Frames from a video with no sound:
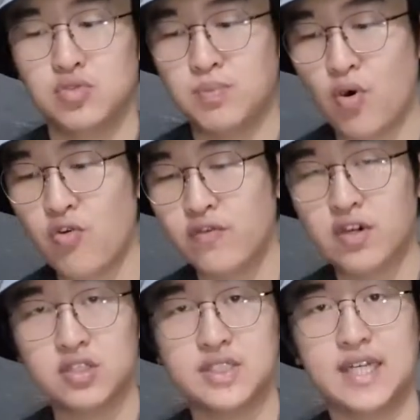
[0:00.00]
both
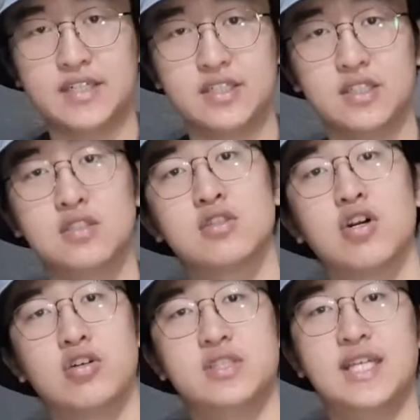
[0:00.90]
containers
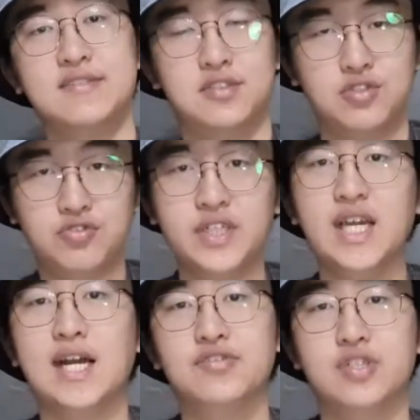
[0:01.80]
contains
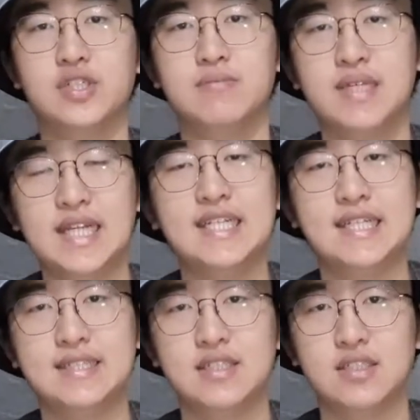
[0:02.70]
300
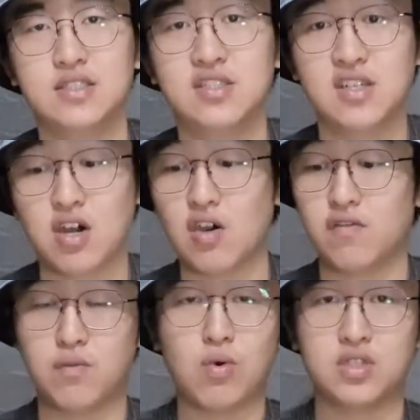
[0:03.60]
milliliters of
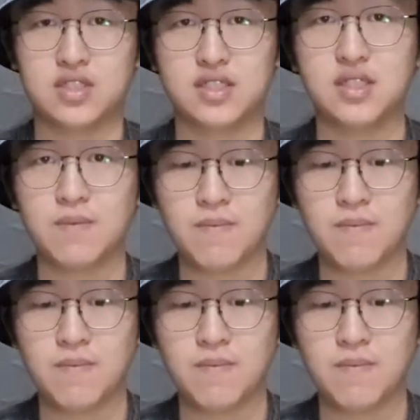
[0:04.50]
water,